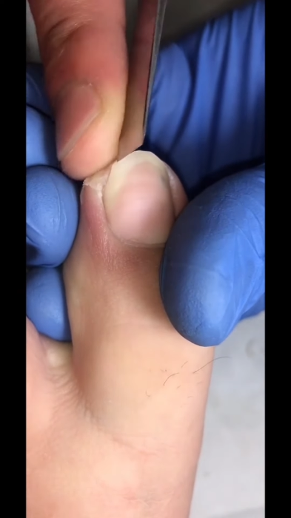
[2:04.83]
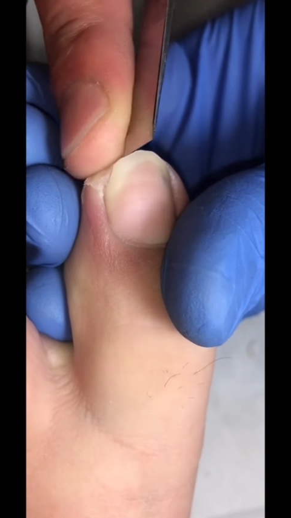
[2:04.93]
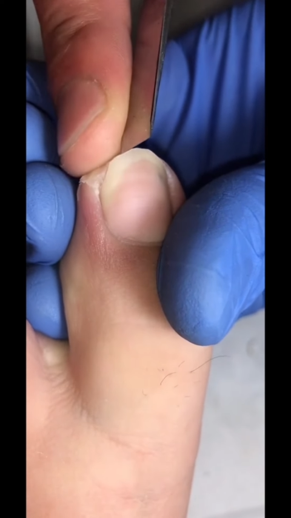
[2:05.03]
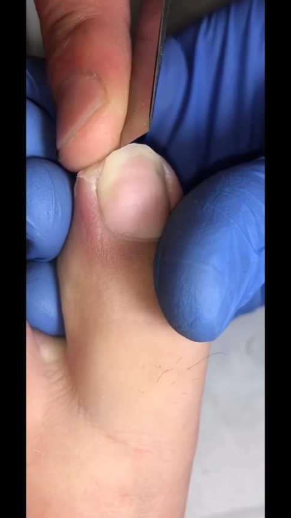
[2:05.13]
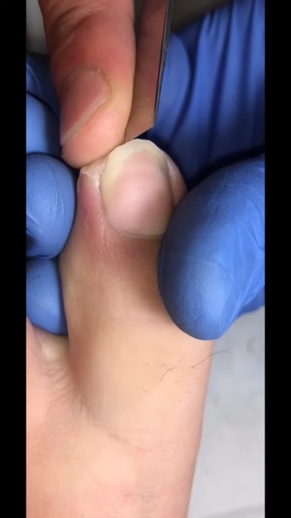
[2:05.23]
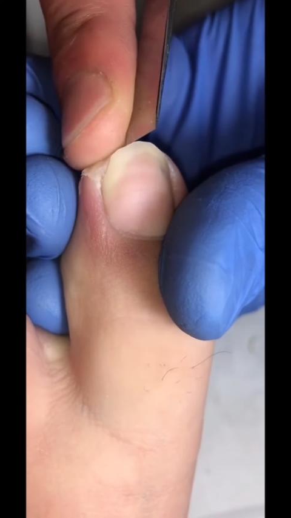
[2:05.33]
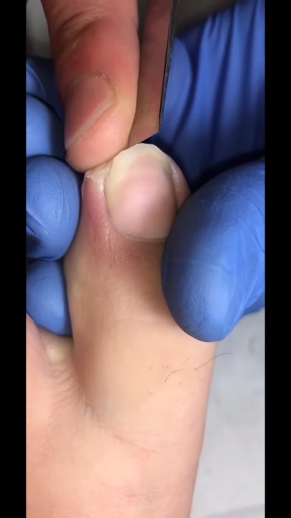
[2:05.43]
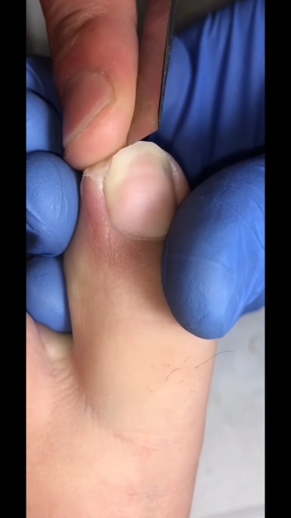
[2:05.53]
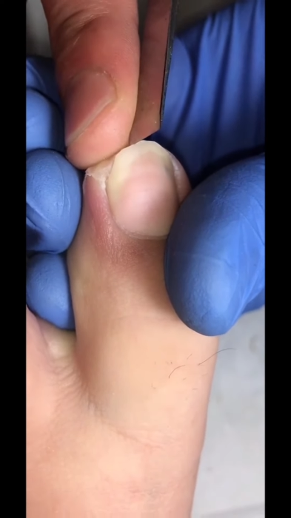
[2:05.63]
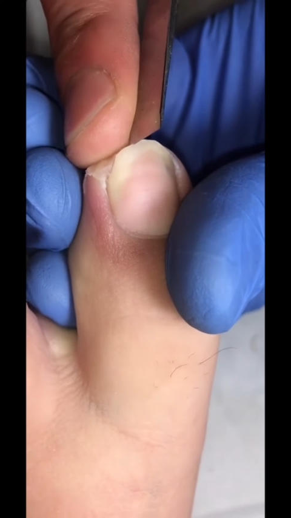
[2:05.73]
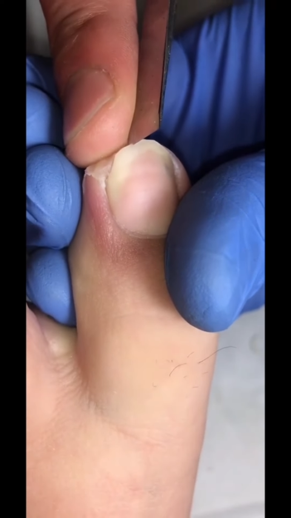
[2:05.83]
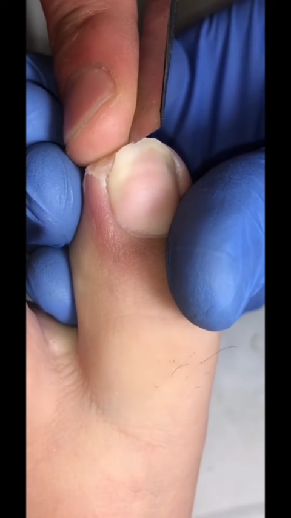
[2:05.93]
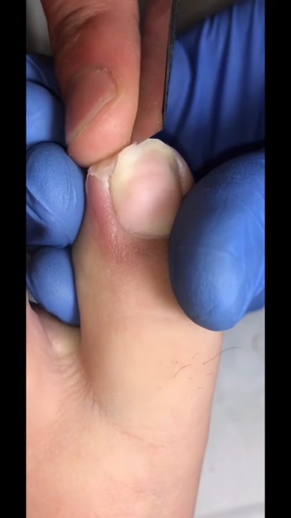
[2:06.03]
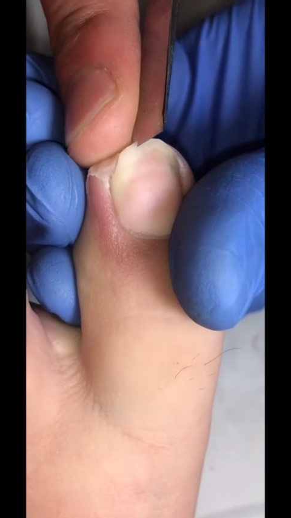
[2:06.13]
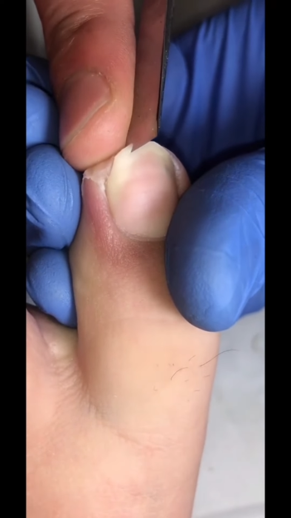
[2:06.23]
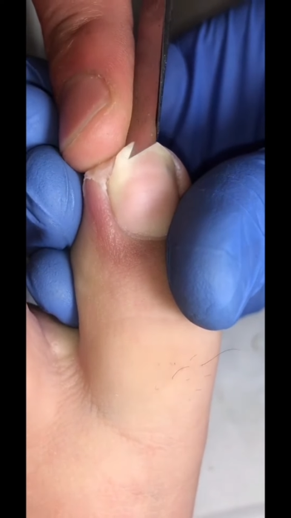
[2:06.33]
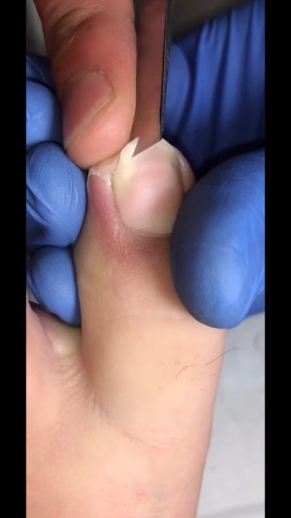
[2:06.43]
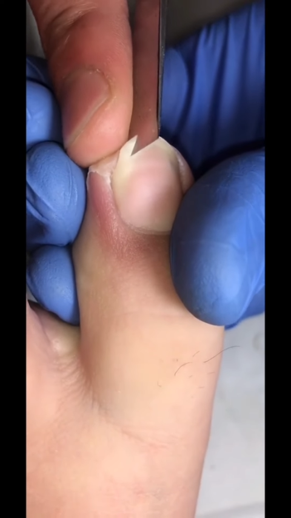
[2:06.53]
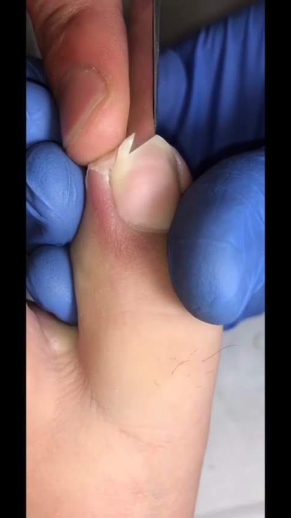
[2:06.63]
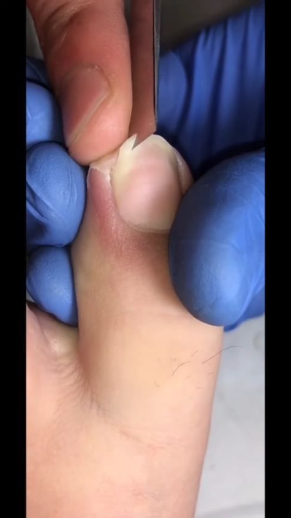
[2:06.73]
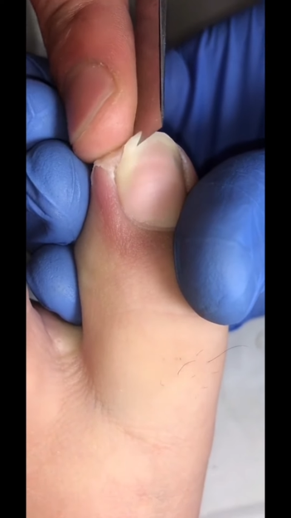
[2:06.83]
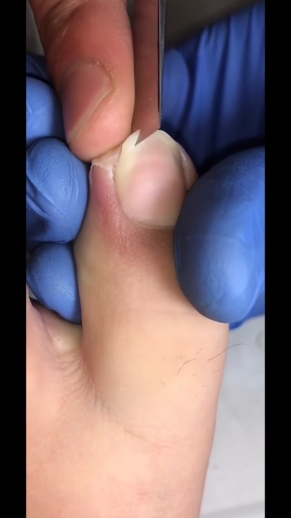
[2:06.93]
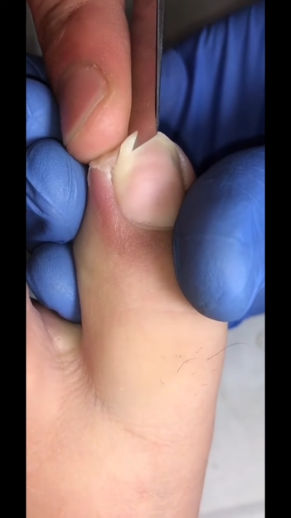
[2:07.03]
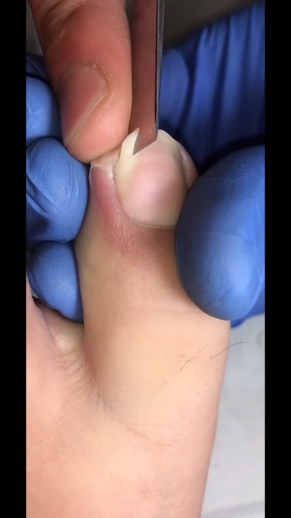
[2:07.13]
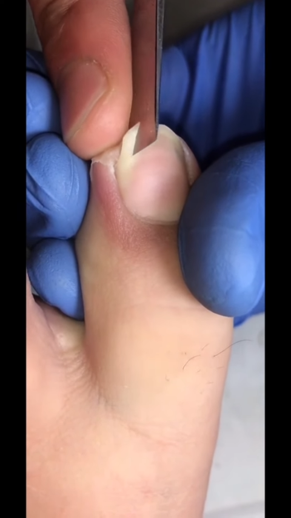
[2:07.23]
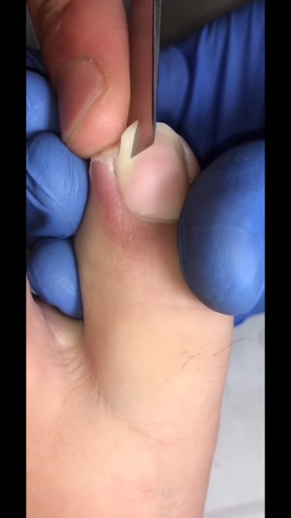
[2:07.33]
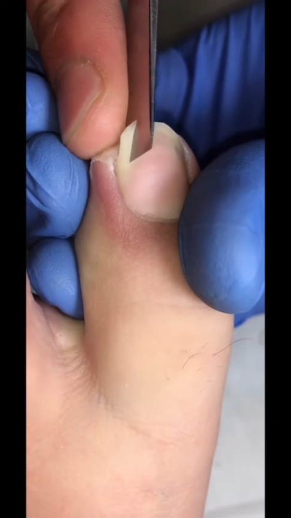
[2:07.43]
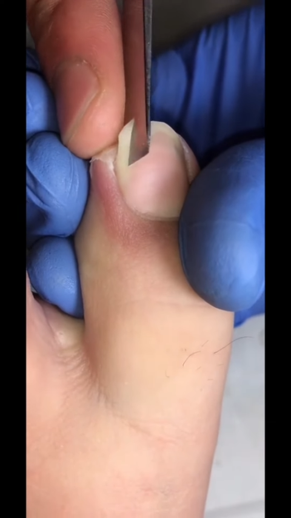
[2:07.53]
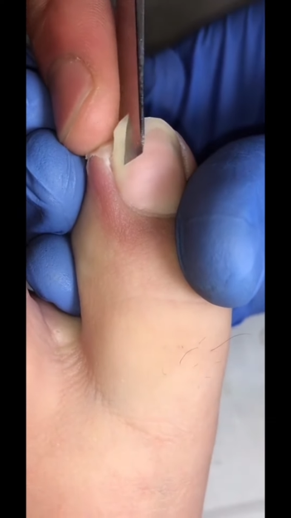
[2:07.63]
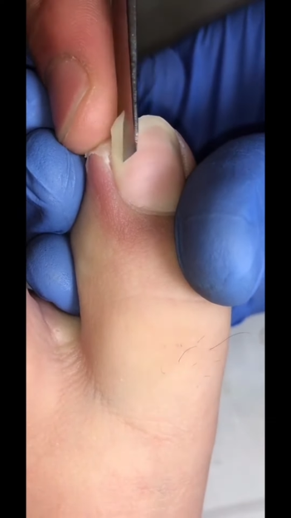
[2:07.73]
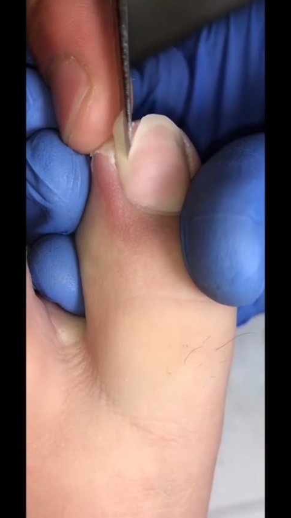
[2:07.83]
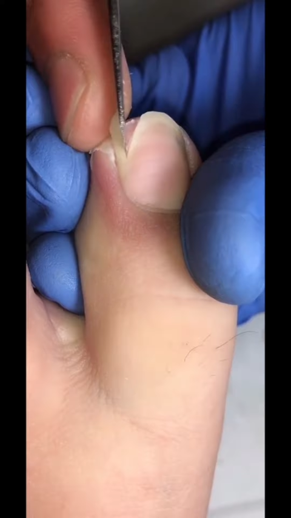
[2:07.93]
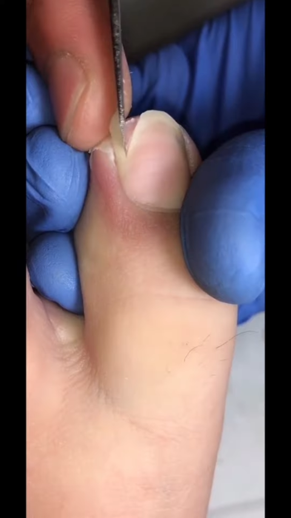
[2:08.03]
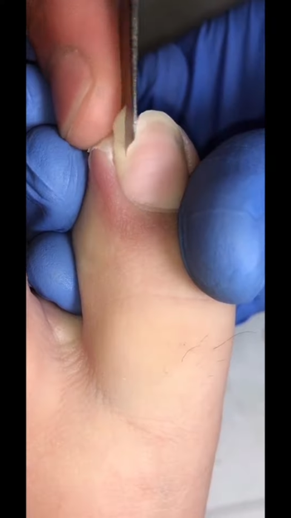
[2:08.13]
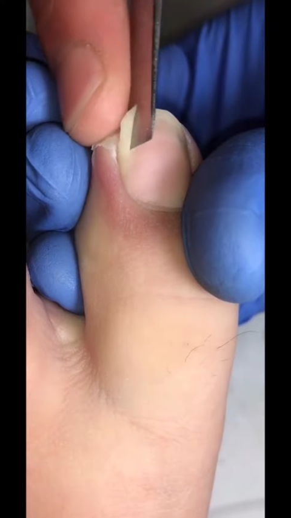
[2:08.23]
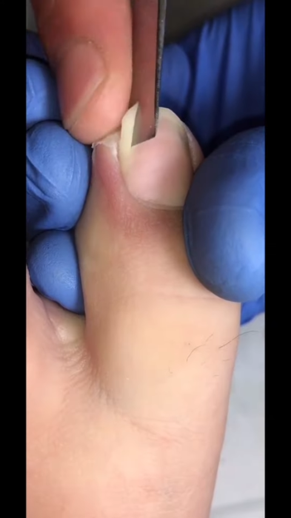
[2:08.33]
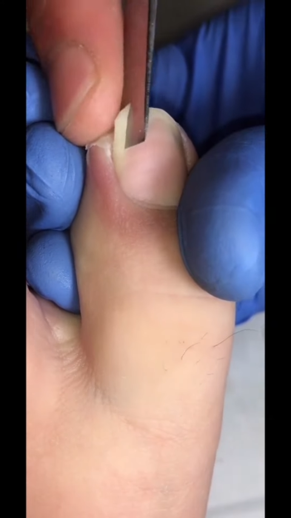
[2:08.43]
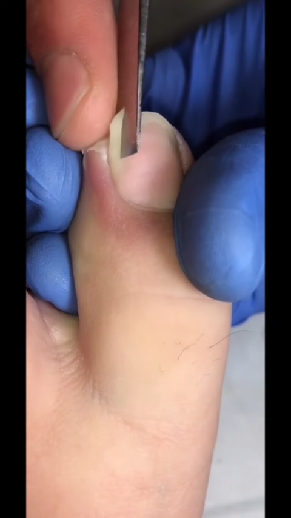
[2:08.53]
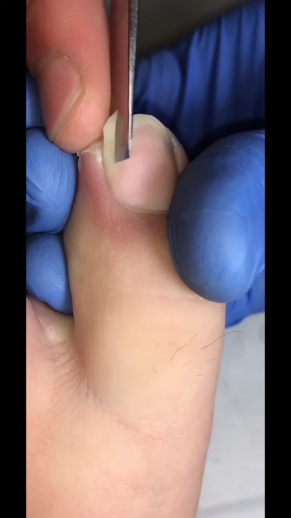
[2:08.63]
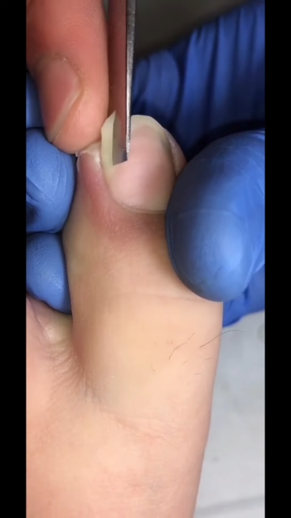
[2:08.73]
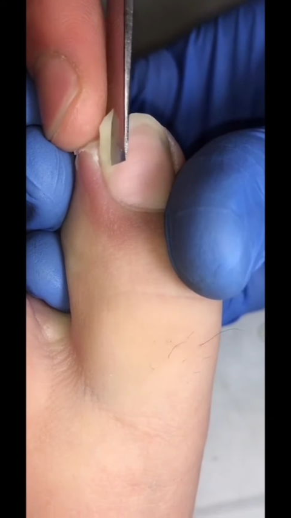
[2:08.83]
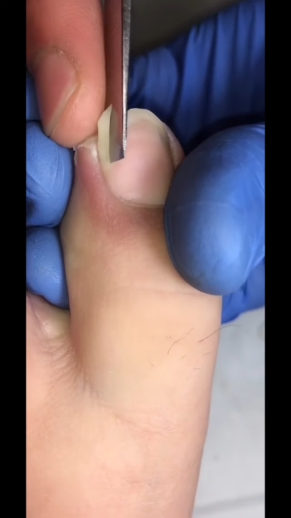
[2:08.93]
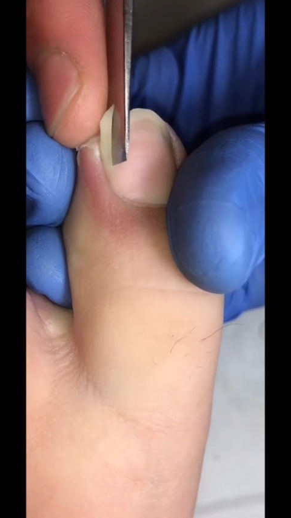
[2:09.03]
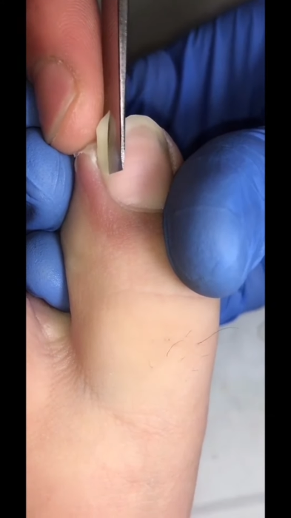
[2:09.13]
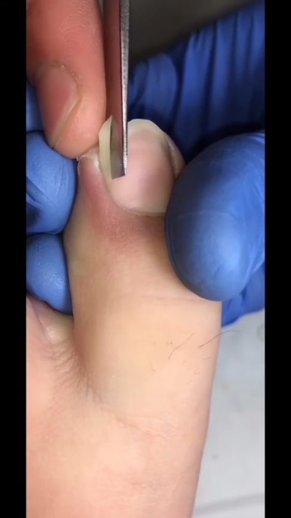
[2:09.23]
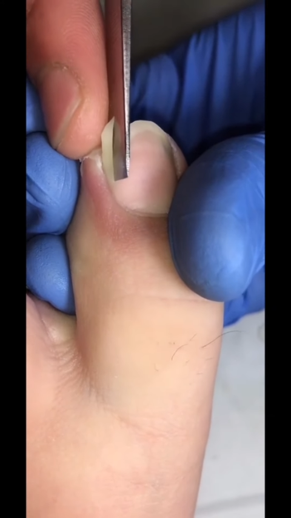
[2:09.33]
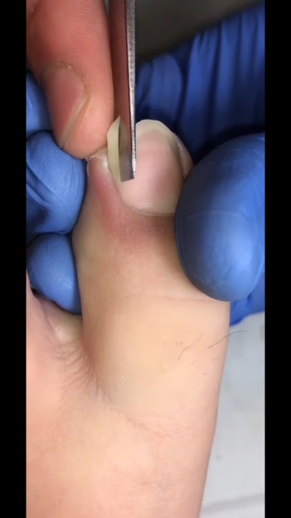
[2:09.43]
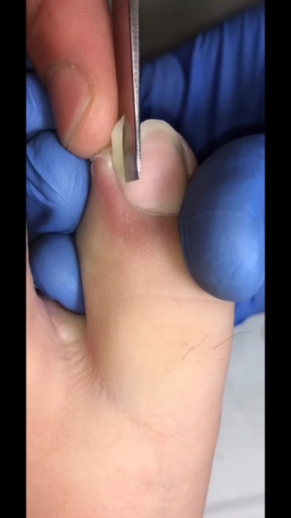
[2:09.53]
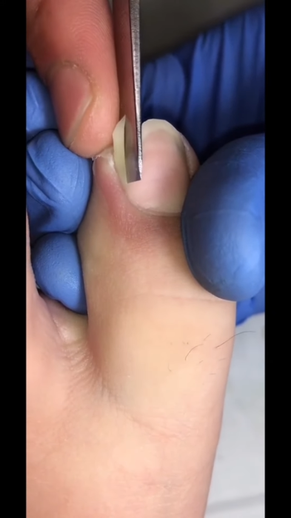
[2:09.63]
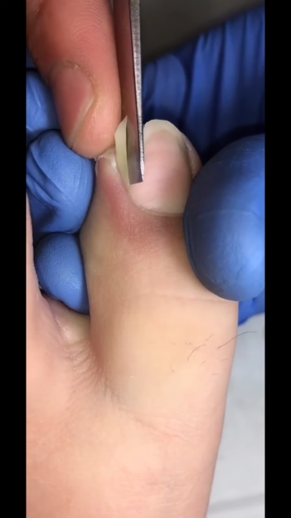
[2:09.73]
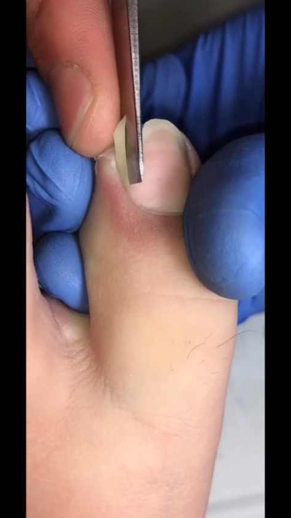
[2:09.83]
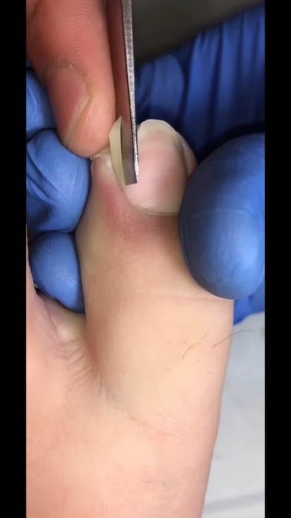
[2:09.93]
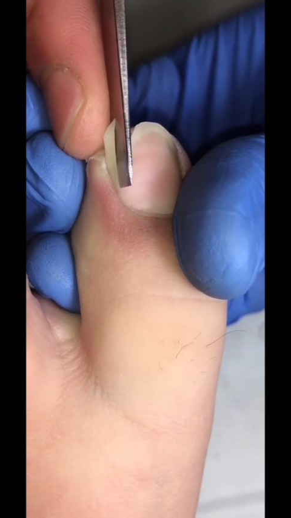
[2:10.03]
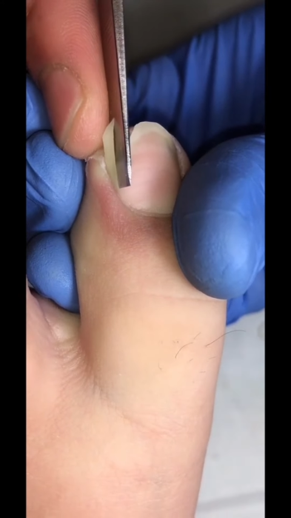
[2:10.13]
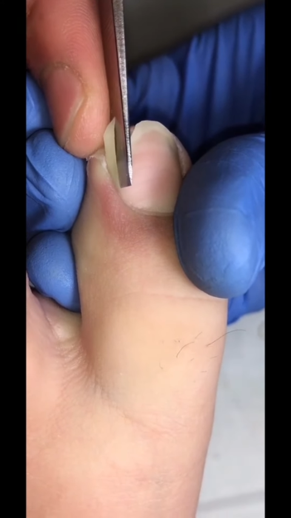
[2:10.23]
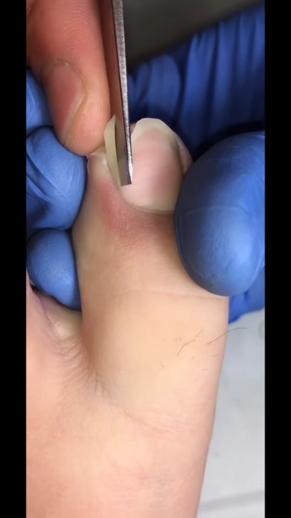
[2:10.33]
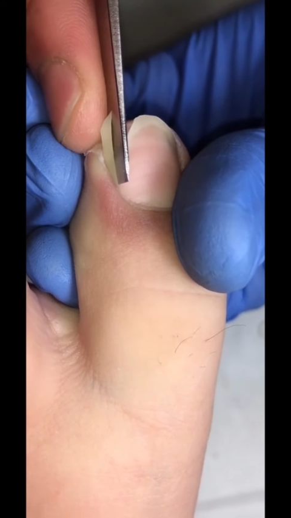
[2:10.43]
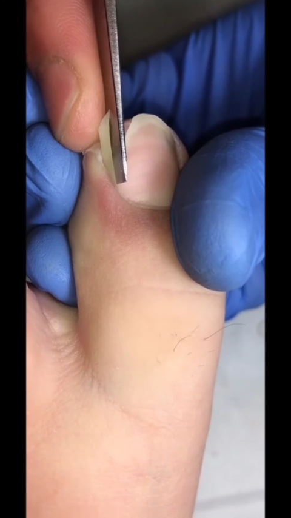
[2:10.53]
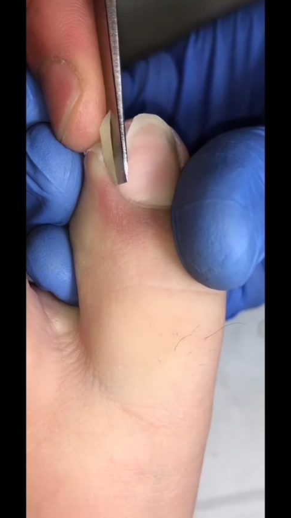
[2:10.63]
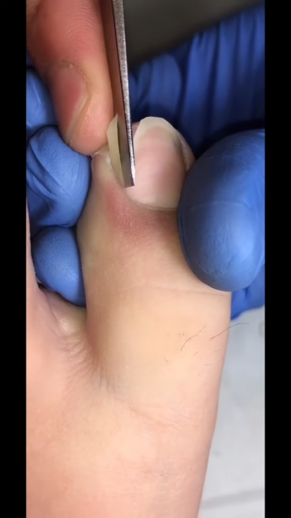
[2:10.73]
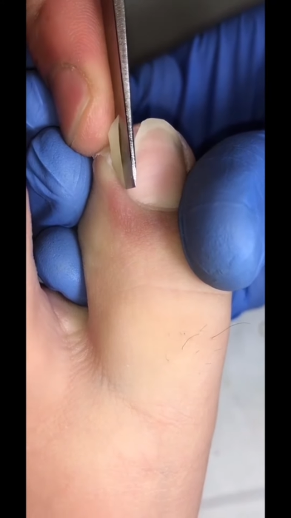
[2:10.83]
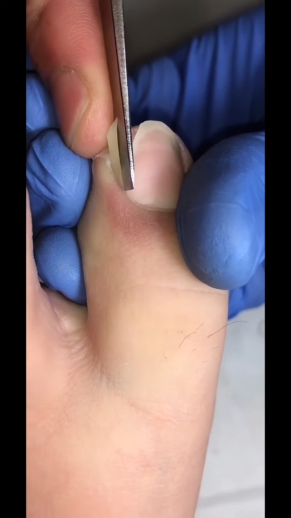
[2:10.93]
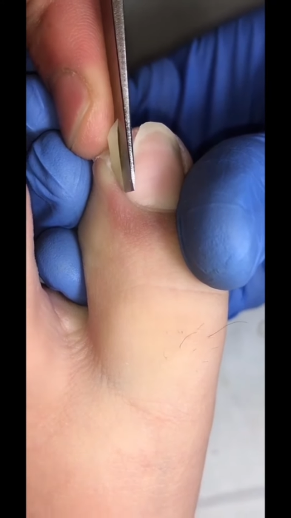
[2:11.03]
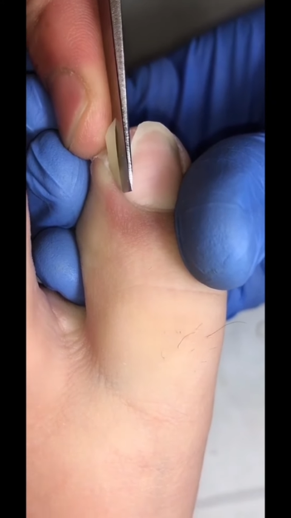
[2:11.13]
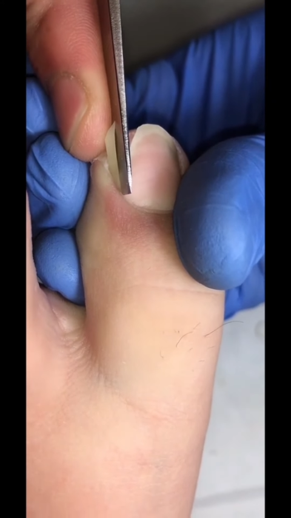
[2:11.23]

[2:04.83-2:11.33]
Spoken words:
Nobody's mouth can be seen.